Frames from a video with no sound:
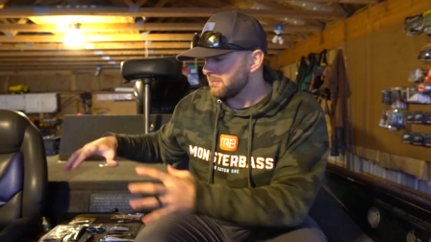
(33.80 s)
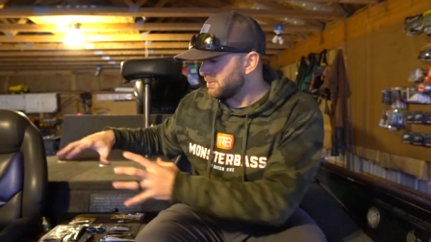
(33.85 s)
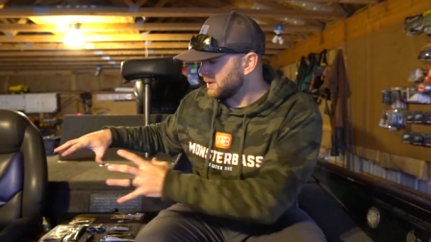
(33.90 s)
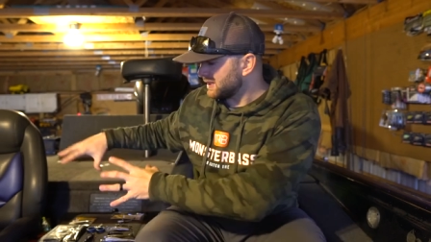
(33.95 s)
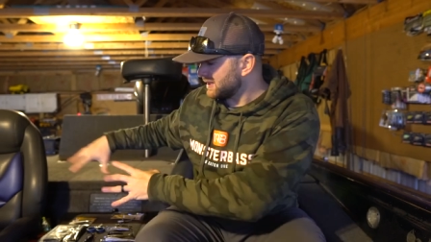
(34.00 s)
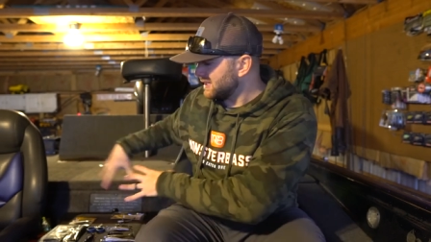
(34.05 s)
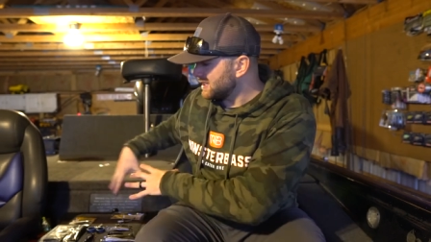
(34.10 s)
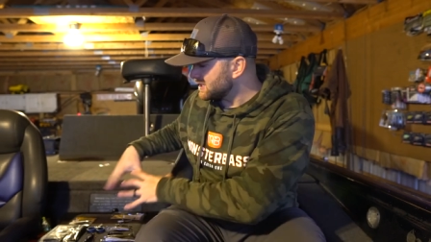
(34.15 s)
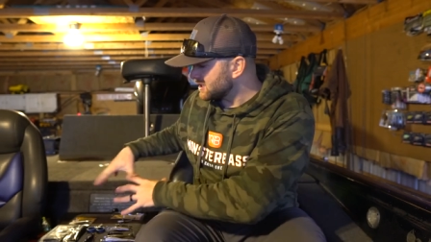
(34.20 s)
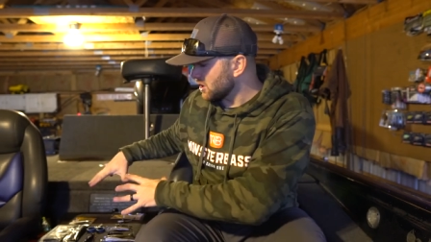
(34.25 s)

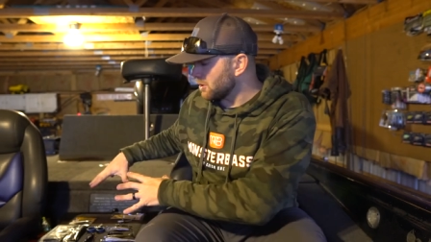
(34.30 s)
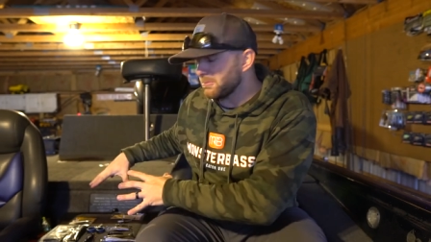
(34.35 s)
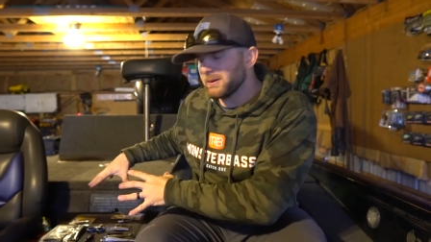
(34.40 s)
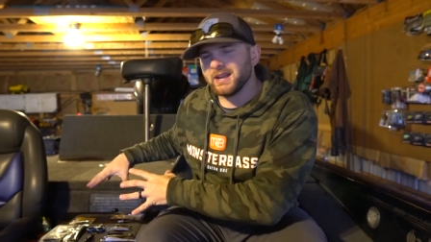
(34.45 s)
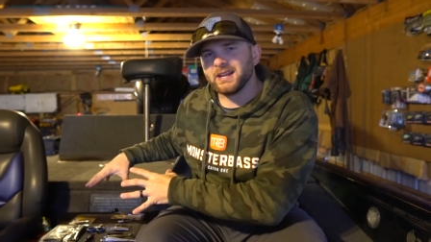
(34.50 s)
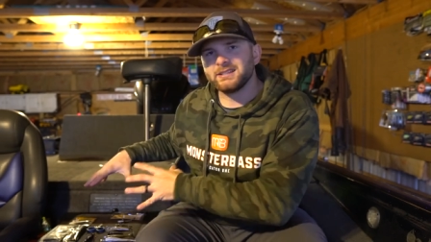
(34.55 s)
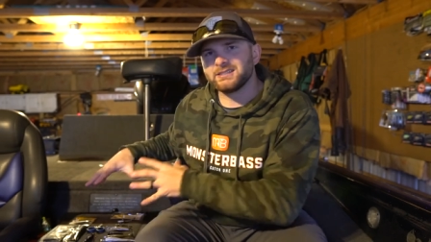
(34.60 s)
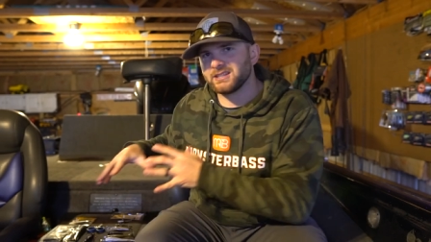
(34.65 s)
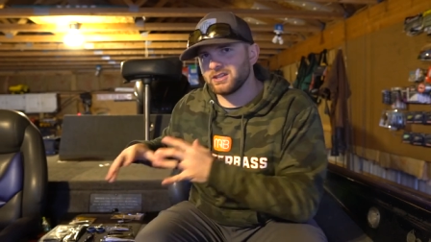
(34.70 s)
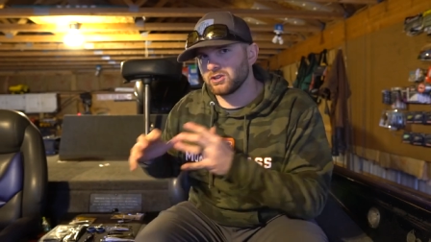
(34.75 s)
But these are
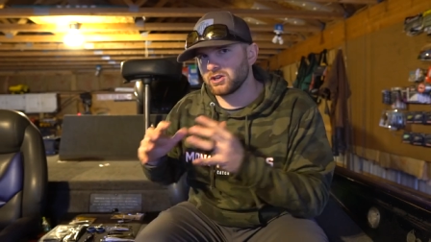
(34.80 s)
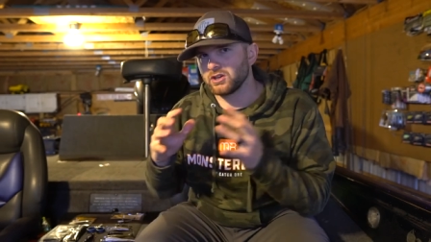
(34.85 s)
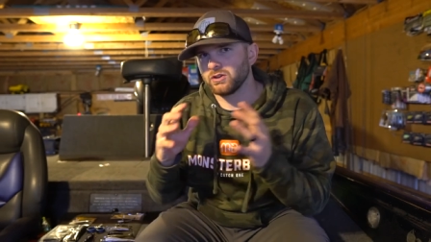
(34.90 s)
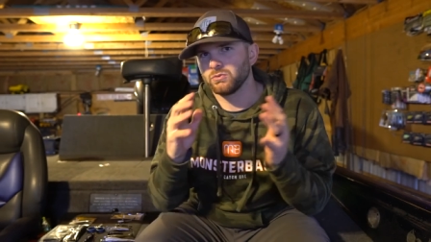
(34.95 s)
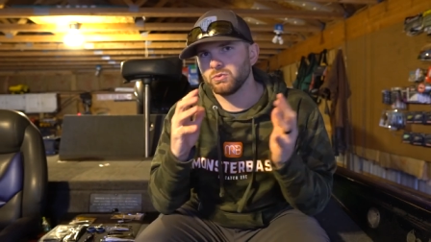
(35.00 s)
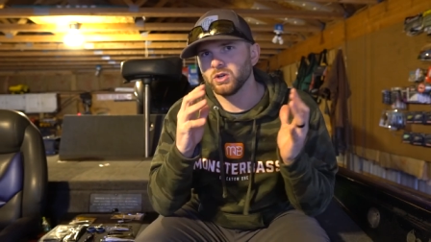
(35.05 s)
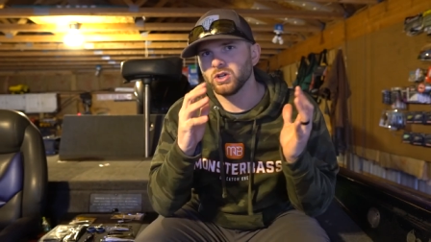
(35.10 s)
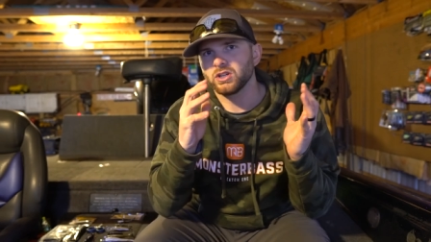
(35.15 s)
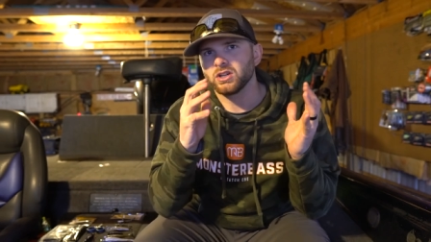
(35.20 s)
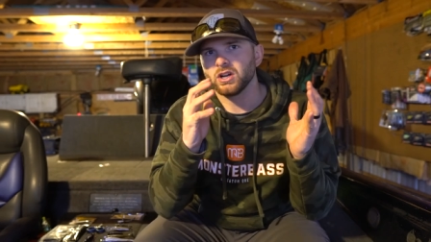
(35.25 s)
baits that are
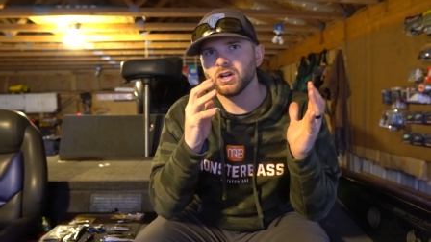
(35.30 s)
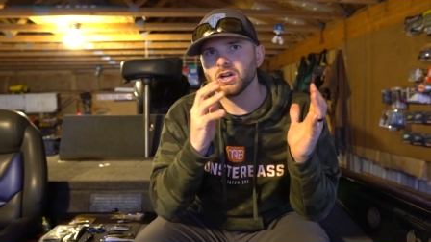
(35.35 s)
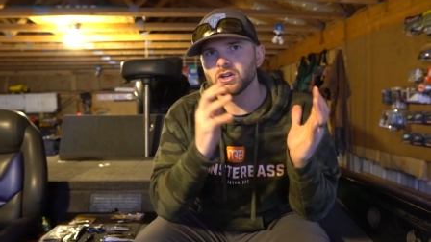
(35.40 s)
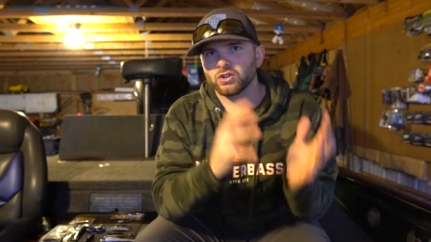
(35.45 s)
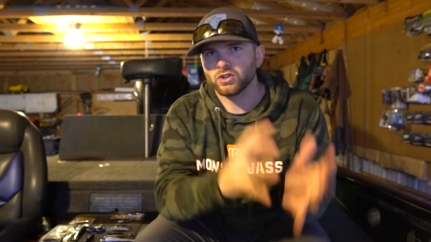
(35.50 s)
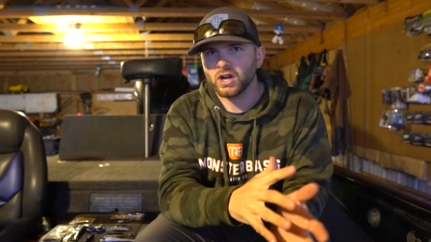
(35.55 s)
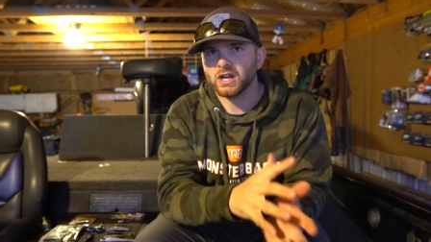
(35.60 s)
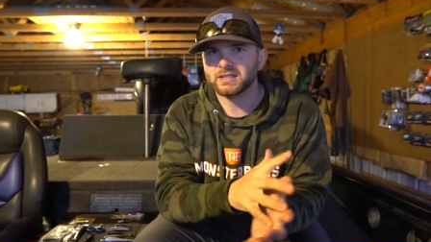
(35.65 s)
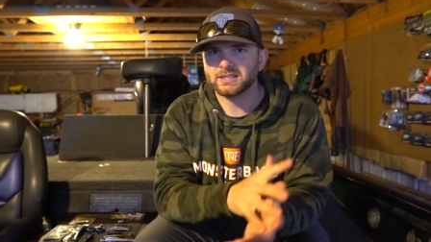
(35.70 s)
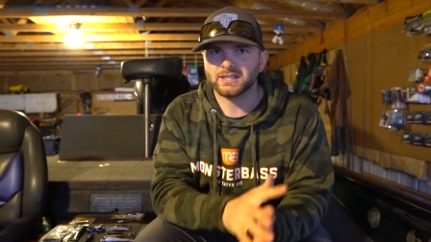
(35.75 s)
going to work
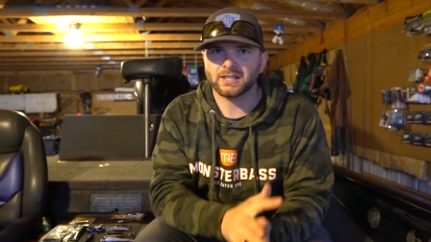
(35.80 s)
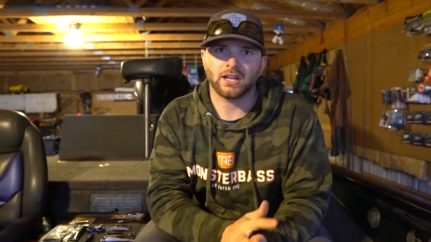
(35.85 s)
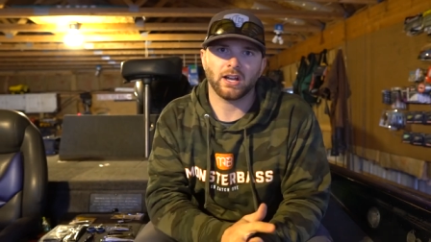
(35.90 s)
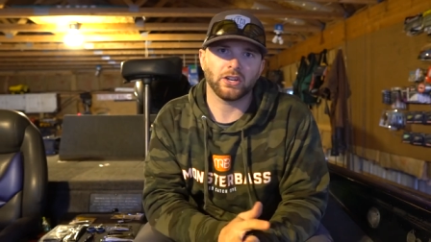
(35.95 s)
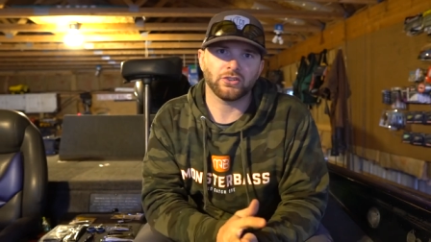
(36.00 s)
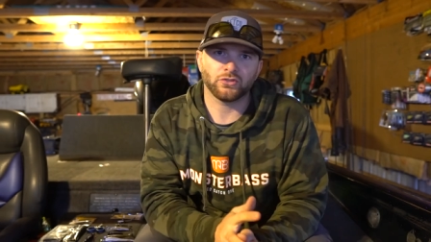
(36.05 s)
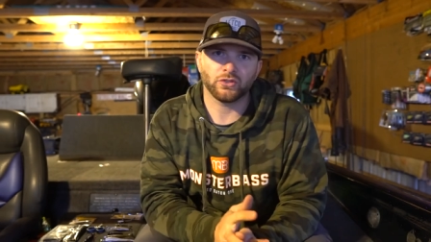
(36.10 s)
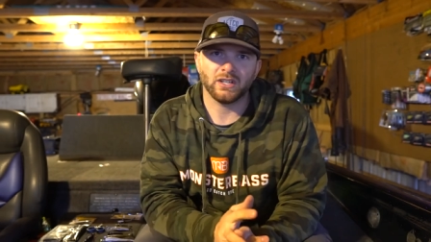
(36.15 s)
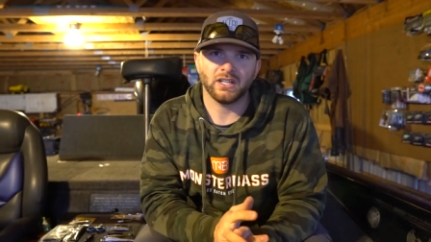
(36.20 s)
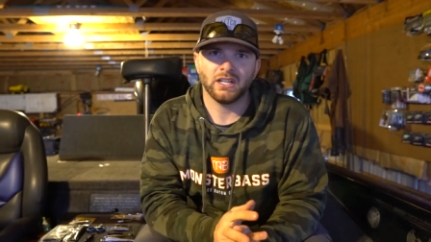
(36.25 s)
across the
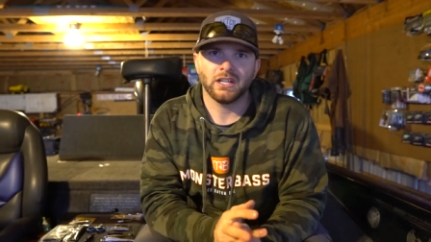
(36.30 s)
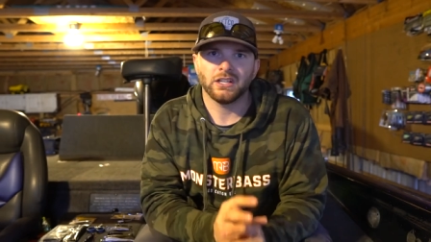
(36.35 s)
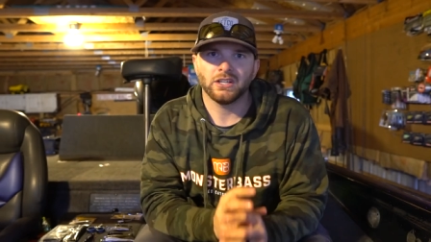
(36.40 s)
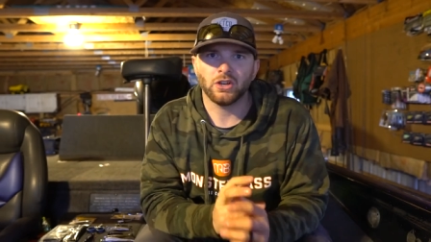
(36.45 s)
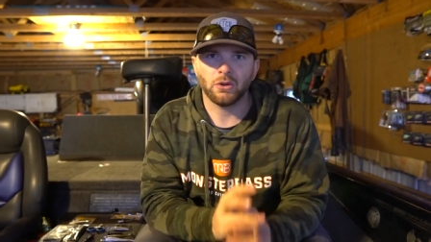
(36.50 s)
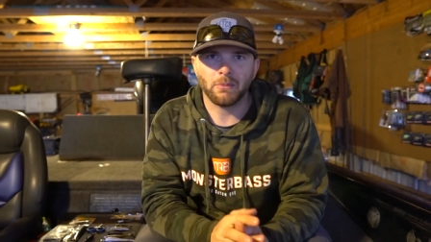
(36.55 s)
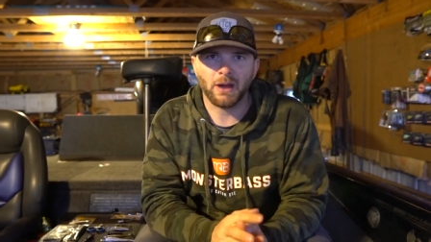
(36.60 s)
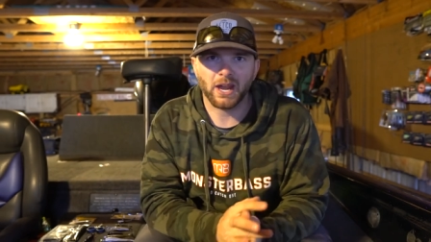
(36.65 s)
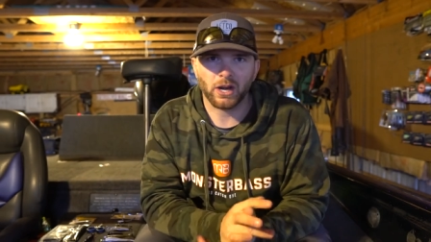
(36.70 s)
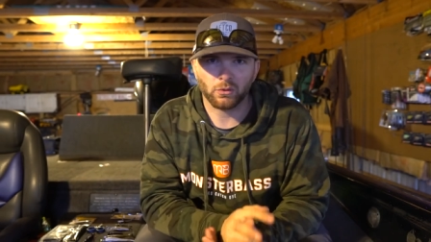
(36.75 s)
country
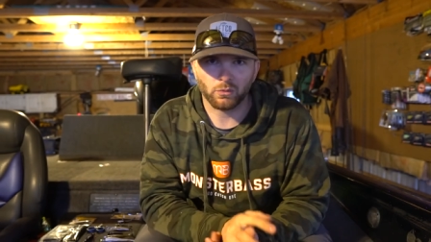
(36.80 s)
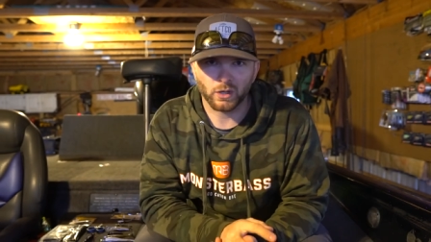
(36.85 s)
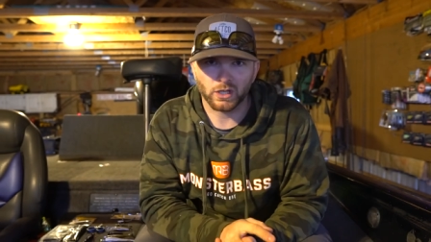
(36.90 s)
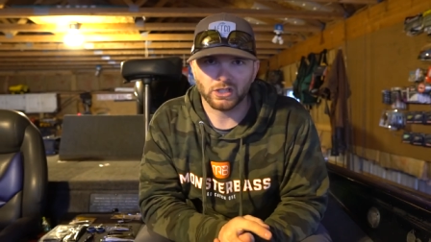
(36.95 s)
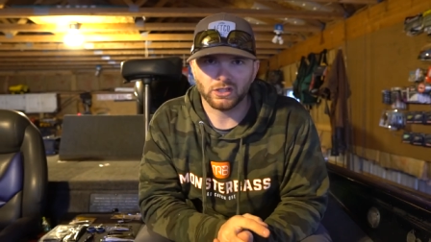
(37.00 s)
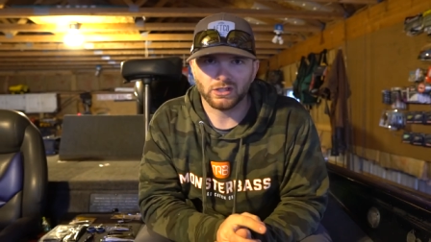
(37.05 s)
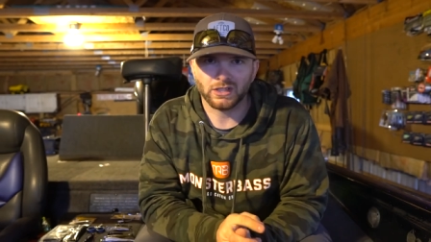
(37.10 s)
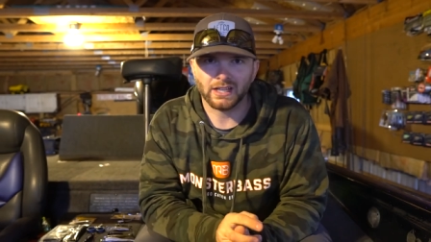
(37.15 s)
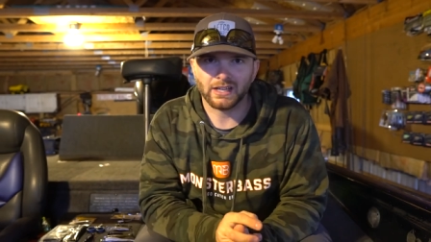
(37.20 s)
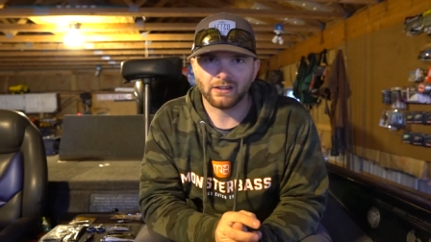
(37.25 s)
no matter where
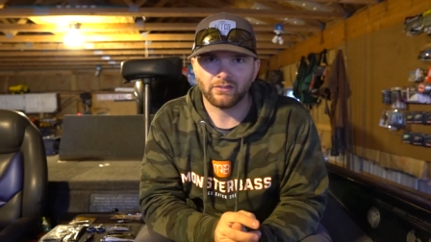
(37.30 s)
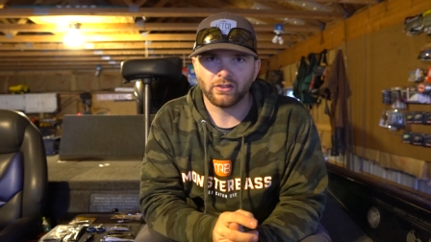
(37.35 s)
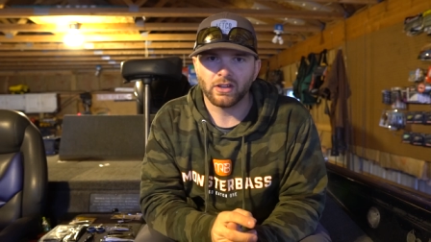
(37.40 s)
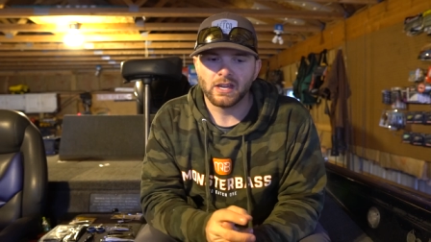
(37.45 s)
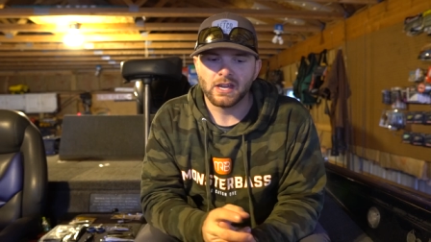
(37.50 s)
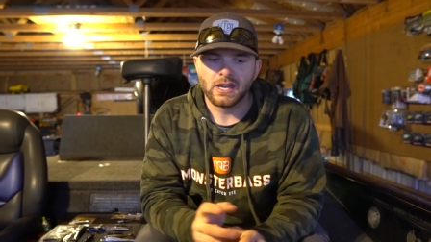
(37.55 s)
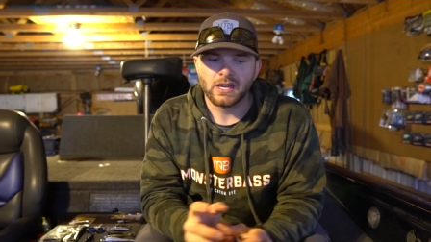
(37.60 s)
you live.